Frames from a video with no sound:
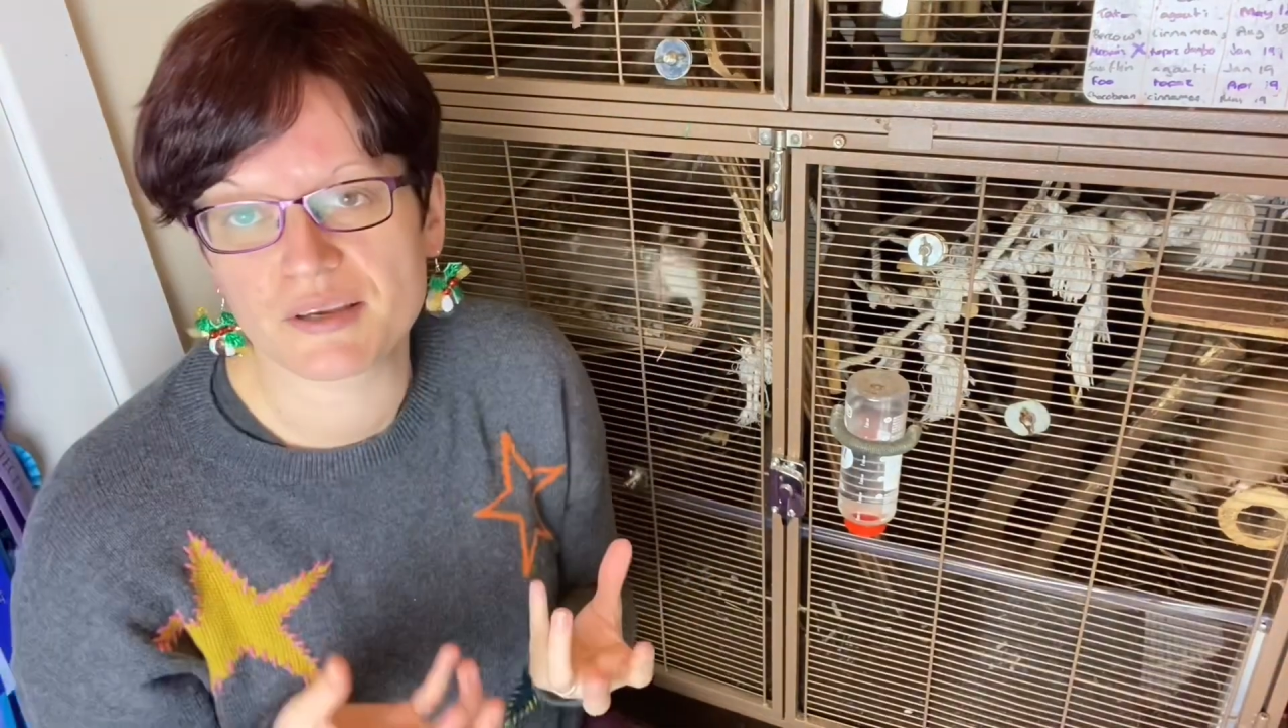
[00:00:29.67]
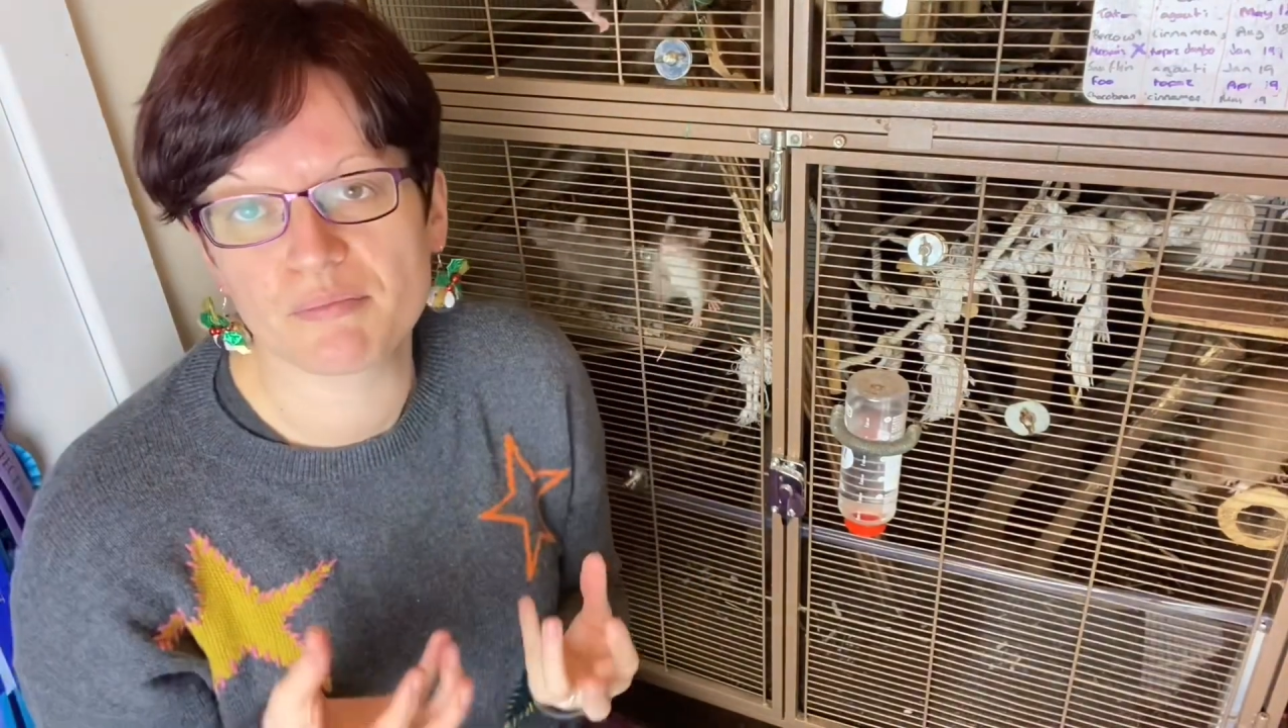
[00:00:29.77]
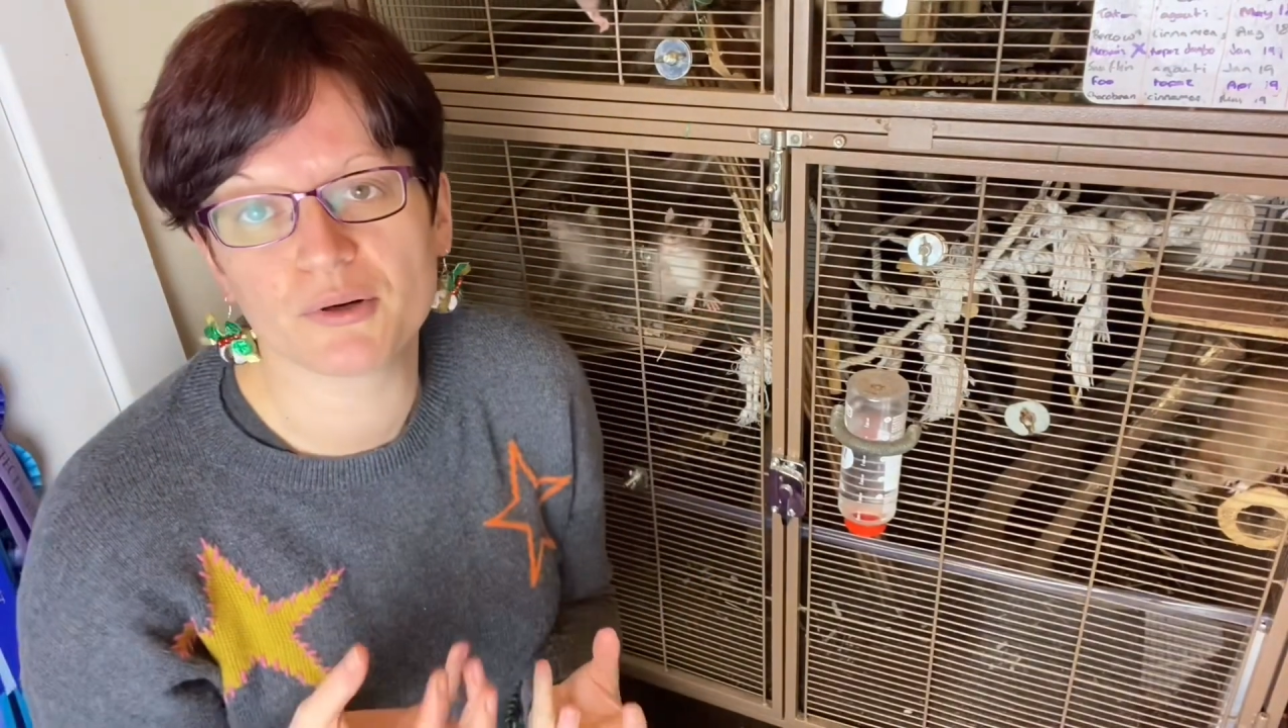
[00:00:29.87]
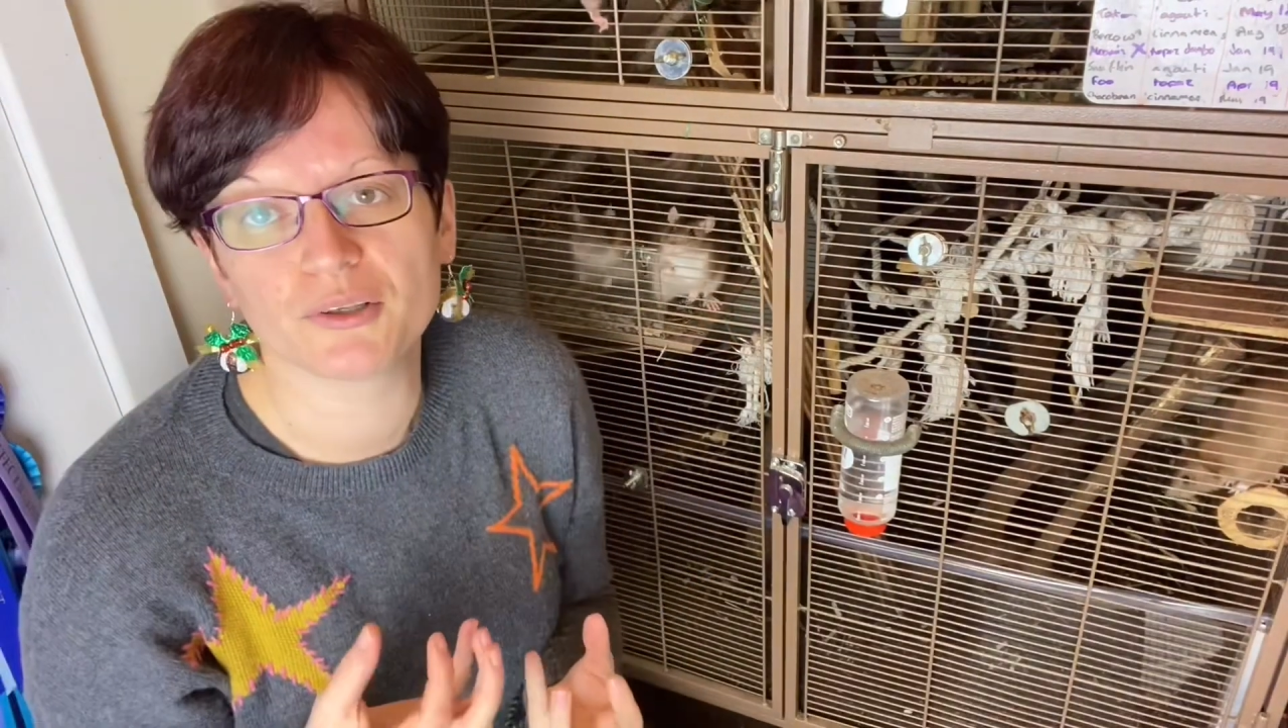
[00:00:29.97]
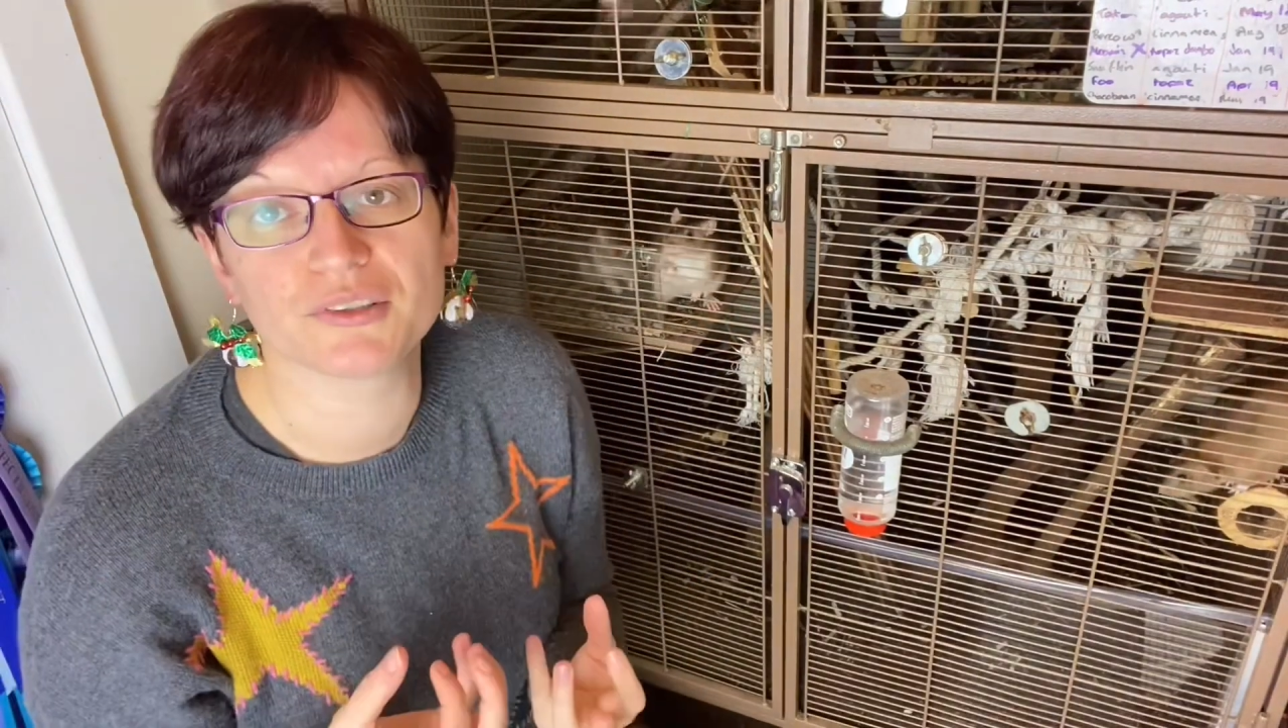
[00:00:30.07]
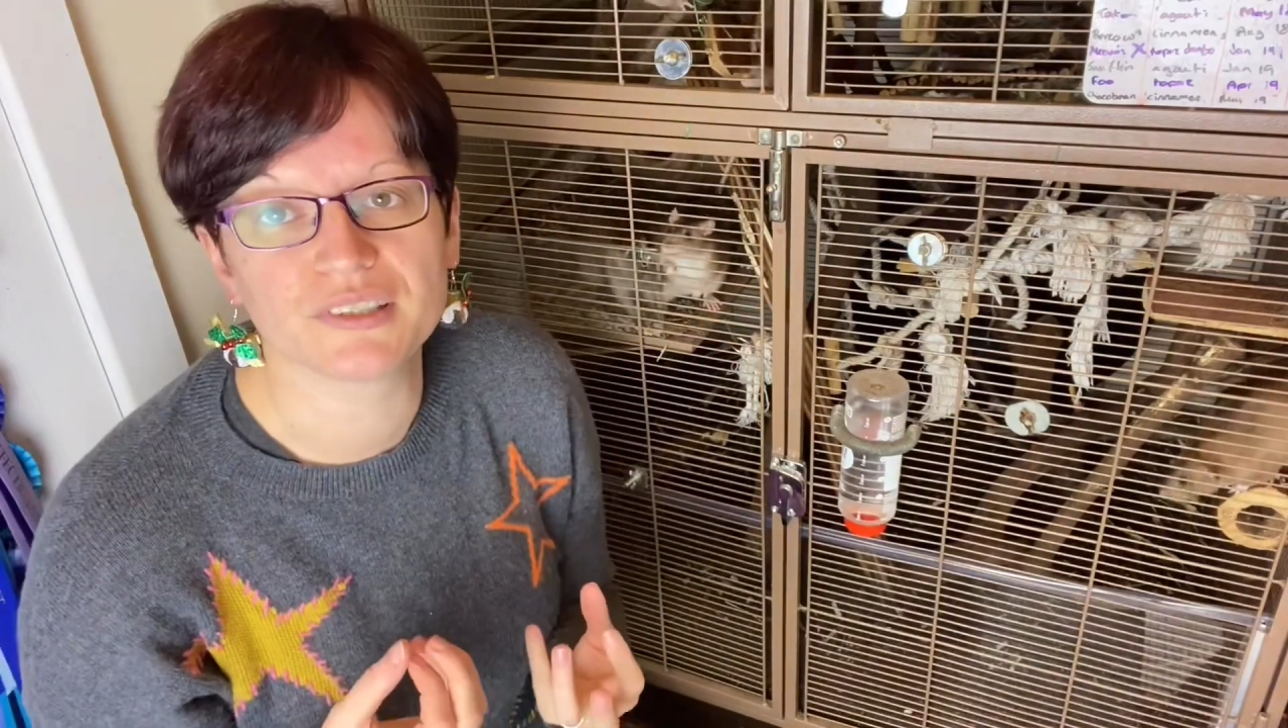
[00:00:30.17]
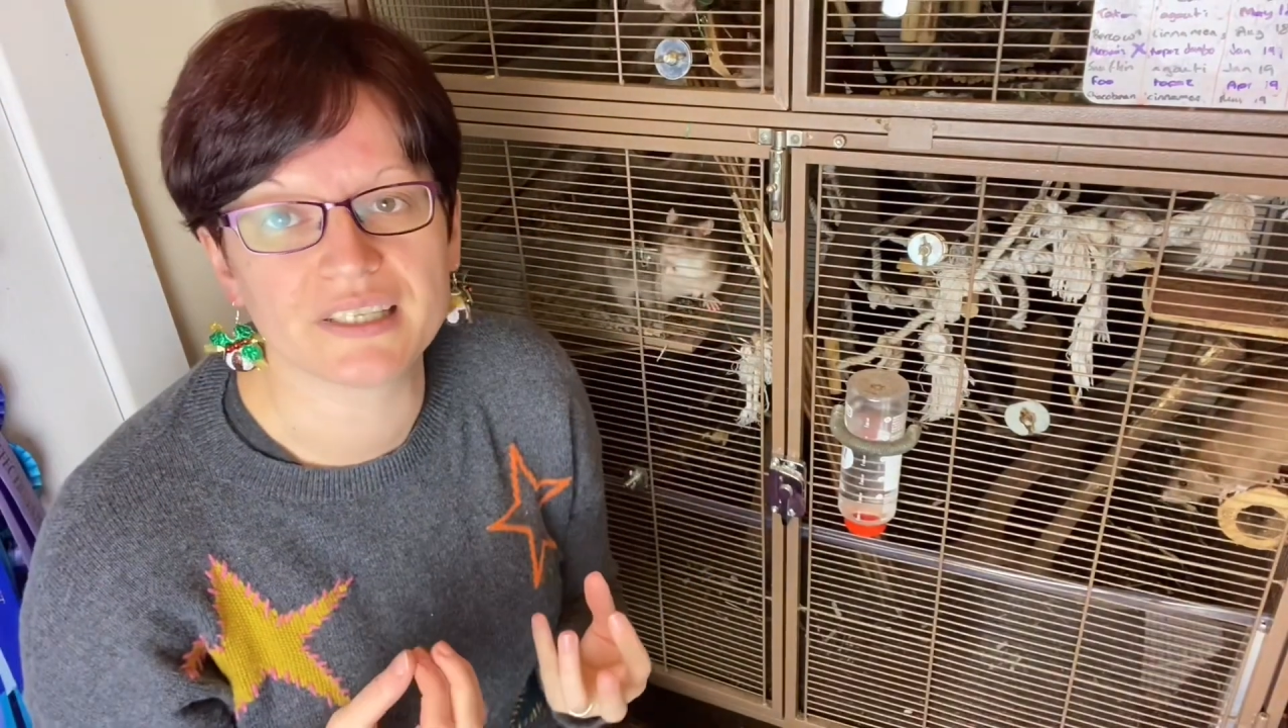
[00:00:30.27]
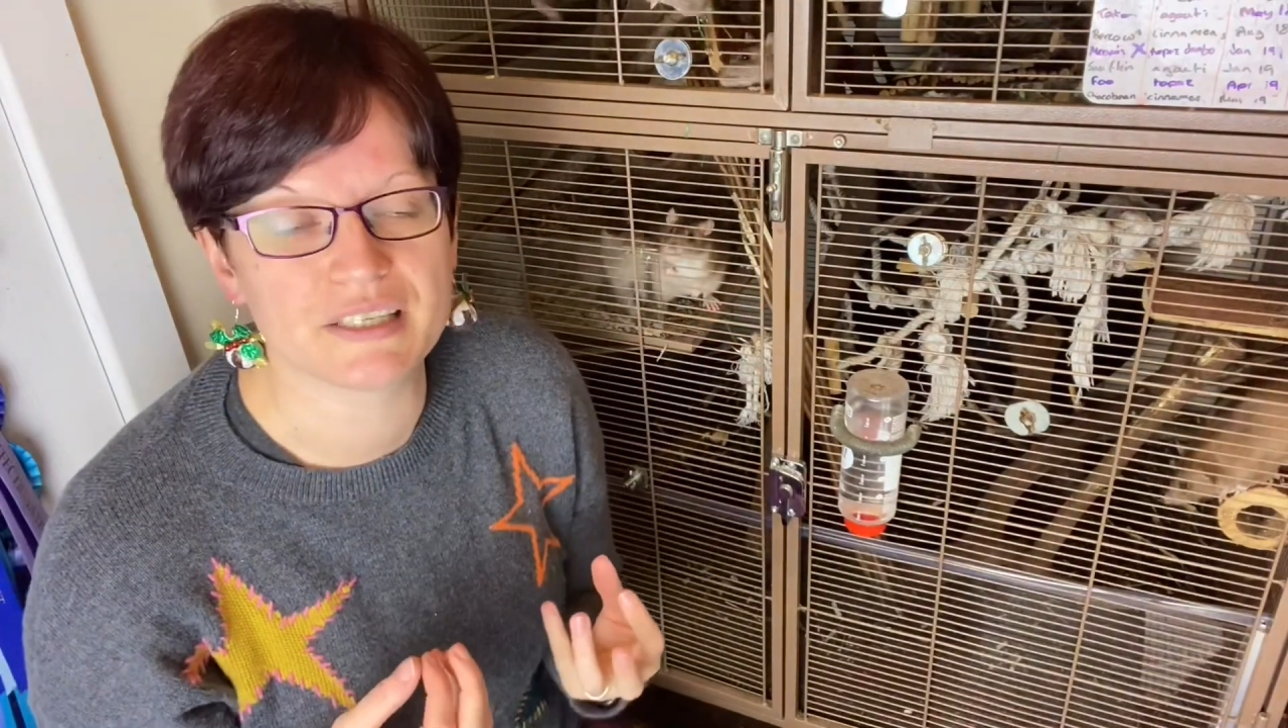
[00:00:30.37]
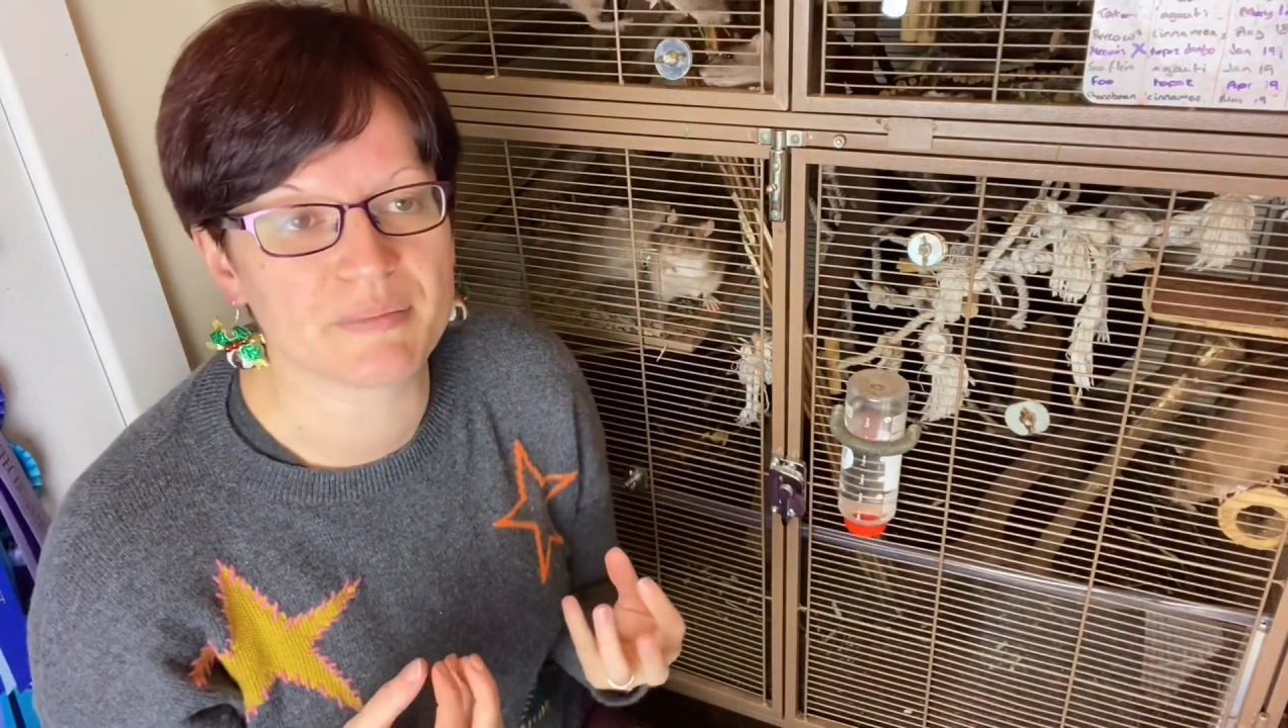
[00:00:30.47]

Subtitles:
important is